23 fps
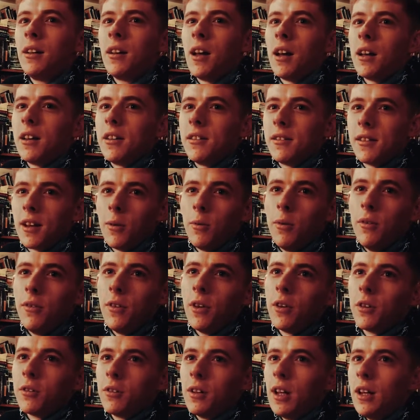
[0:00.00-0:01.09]
Like you say, with
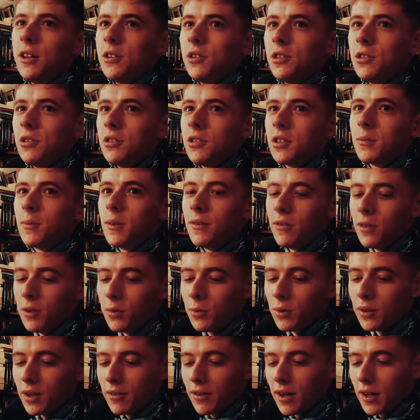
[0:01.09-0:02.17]
your relationship, if you
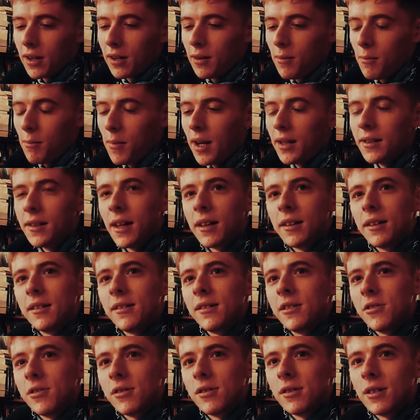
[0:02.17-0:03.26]
wouldn't have made that
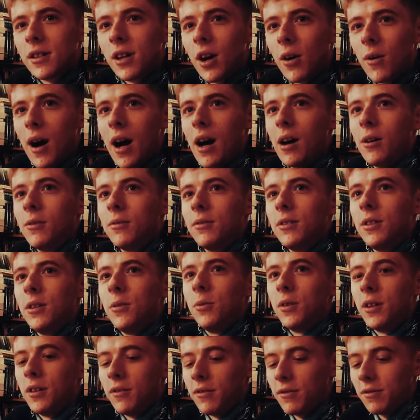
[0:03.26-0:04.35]
decision to go out, you
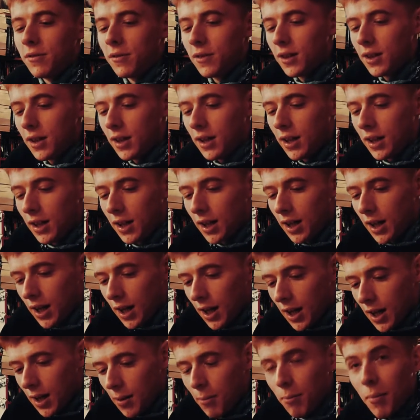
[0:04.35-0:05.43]
wouldn't have
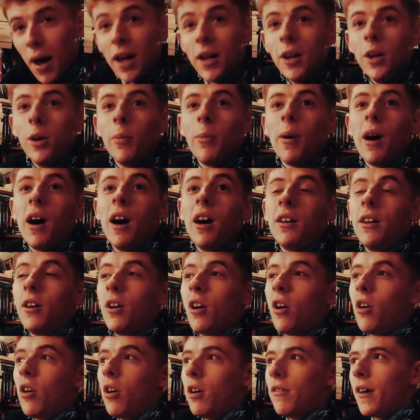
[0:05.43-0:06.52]
met your partner,
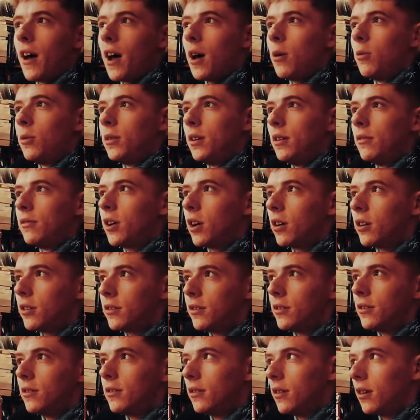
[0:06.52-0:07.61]
or if I wouldn't have
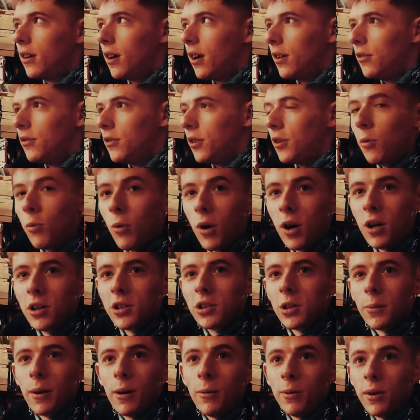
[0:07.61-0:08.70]
gone and done a
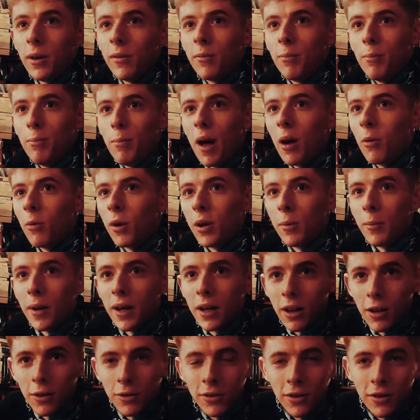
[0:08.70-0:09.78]
workshop, I wouldn't have met one of my
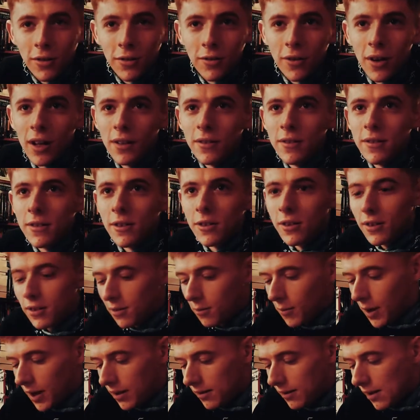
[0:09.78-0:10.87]
closest friends. Or it's
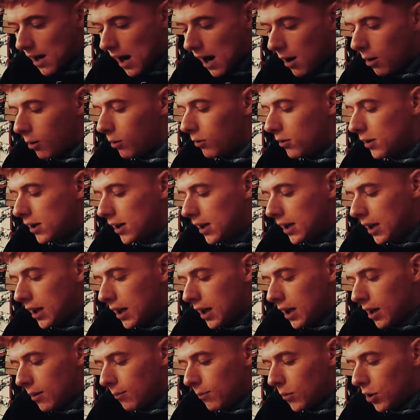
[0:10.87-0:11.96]
amazing how
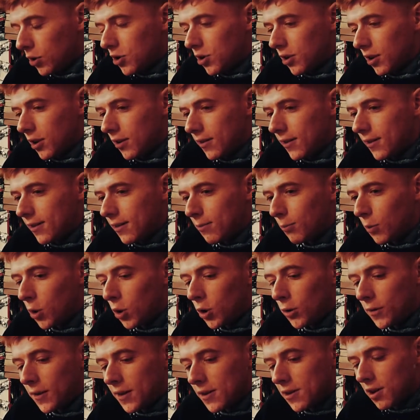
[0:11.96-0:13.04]
much a
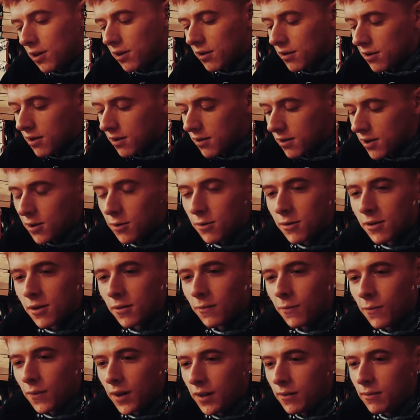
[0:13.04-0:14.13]
small decision to do
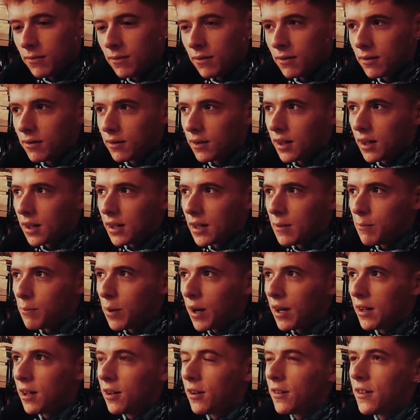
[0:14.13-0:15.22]
something can
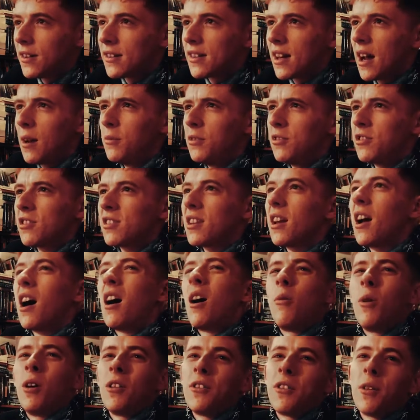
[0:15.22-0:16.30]
impact you. At the time, you just think,
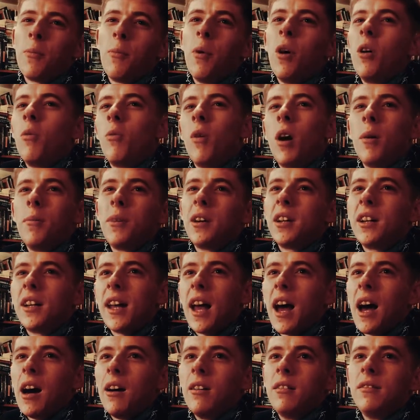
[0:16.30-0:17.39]
oh, what's the point? What am I going
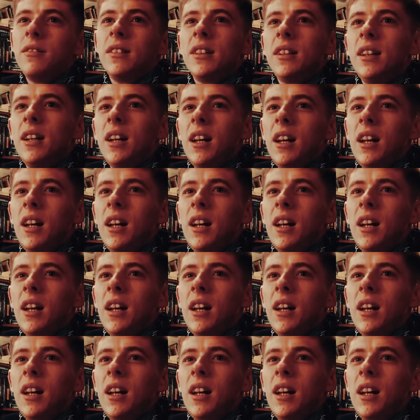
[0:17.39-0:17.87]
to get out of it?